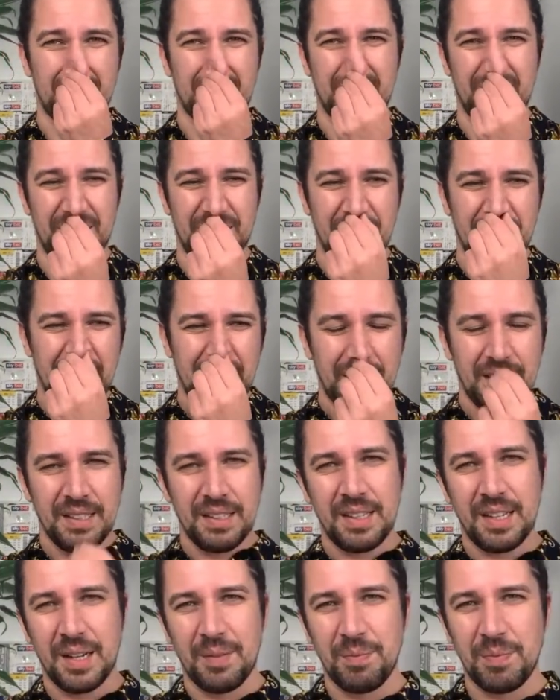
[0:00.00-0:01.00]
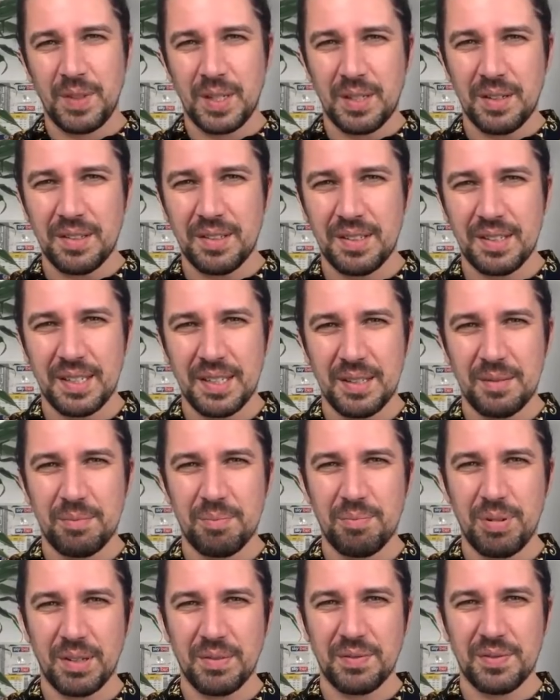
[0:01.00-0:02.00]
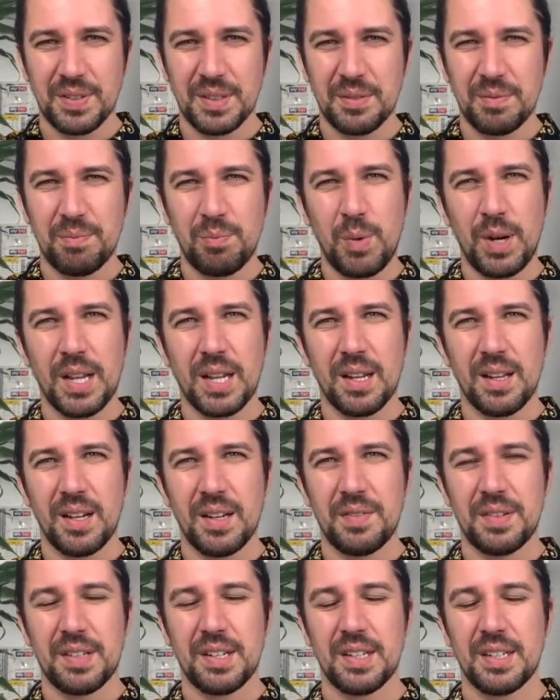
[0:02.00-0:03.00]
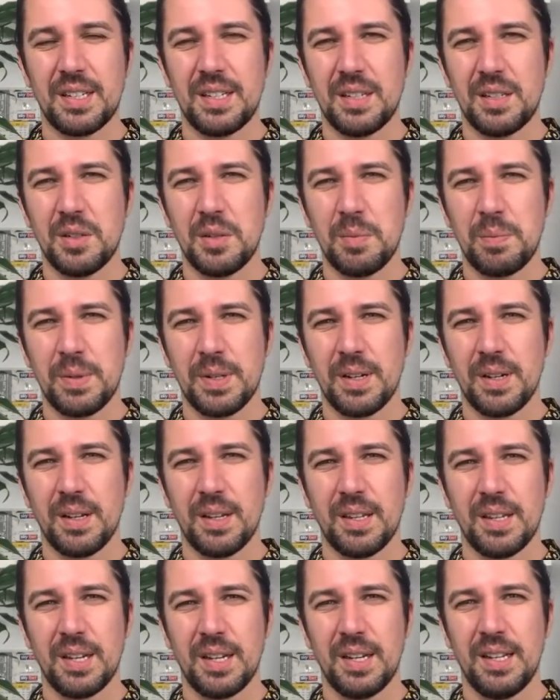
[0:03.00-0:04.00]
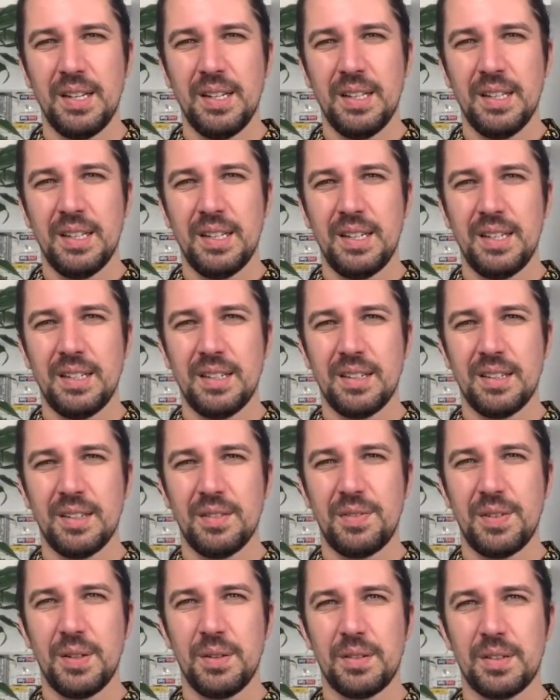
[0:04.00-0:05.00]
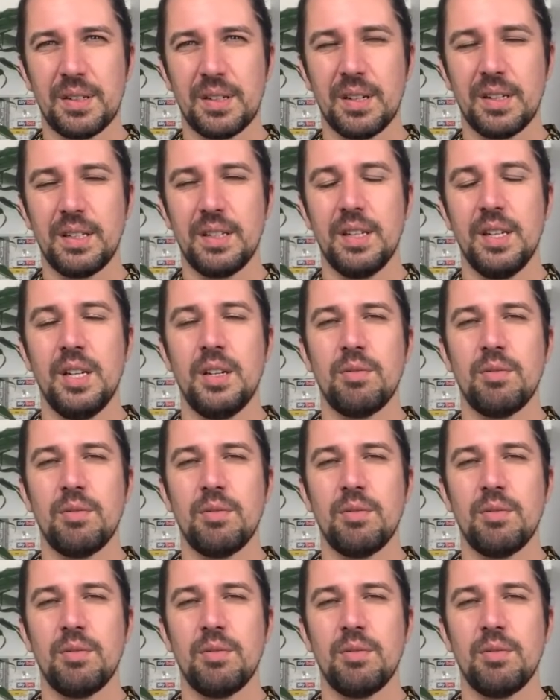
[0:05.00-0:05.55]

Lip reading: So you could see Brentford well overtaking QPR there in the future, can't you?